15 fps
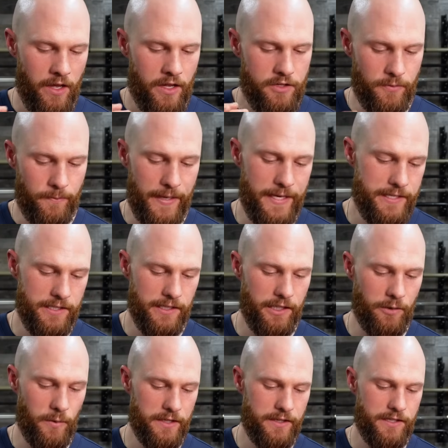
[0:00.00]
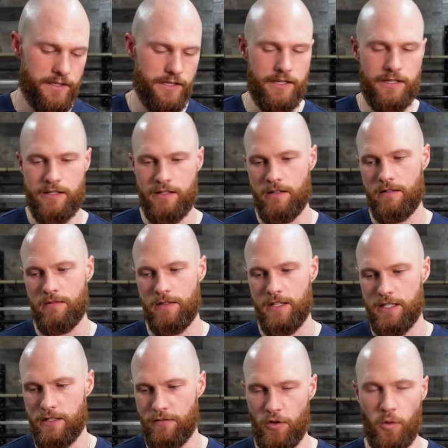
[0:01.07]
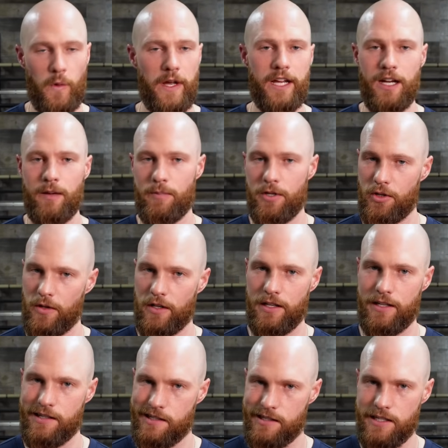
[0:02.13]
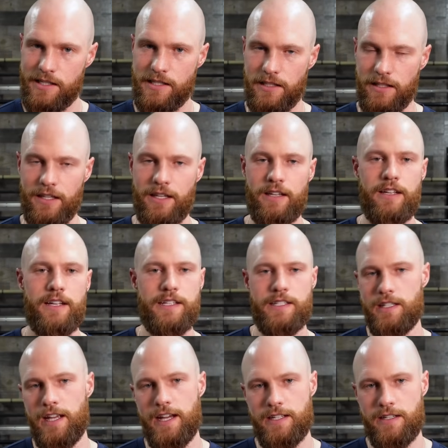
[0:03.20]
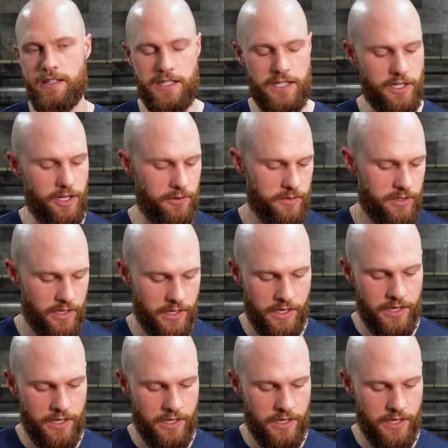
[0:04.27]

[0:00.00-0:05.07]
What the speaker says: So basically what this is if you wake up and do it consistently, it's yeses and nos.